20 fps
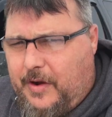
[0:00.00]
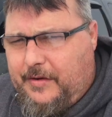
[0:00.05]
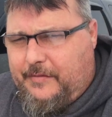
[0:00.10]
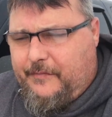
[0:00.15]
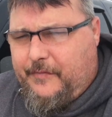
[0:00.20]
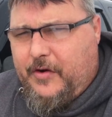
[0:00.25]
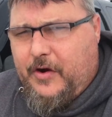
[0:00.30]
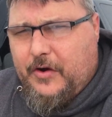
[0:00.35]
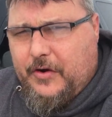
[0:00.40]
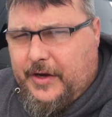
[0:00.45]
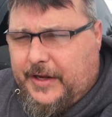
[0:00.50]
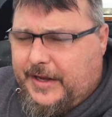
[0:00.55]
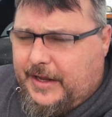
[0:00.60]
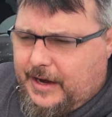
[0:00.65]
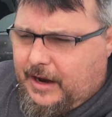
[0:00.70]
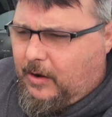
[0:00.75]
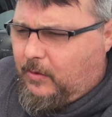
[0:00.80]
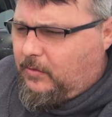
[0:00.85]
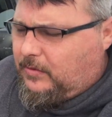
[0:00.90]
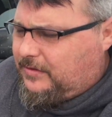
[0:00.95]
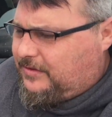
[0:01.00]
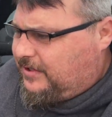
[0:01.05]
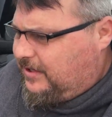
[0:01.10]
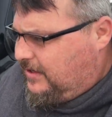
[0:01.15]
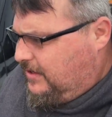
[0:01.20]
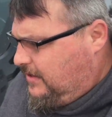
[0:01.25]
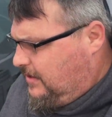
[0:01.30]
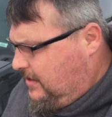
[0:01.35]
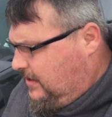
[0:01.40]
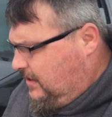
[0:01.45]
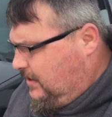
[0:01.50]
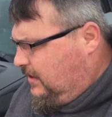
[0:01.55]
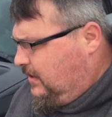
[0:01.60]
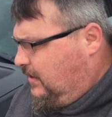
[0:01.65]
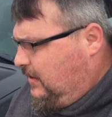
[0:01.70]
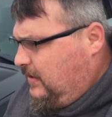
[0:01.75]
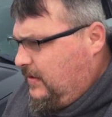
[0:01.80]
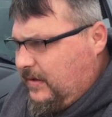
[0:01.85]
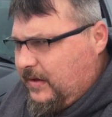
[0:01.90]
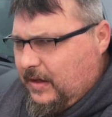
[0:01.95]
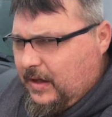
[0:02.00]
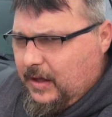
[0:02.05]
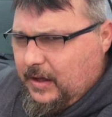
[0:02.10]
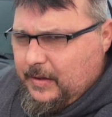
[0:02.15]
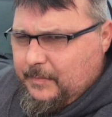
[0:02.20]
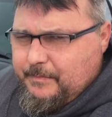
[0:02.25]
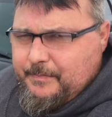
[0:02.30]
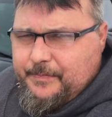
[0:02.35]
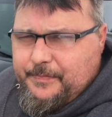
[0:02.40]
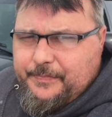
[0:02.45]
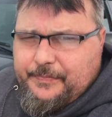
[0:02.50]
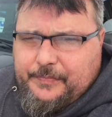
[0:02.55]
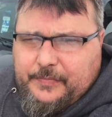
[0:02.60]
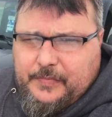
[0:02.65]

waiting for her to get out. Um,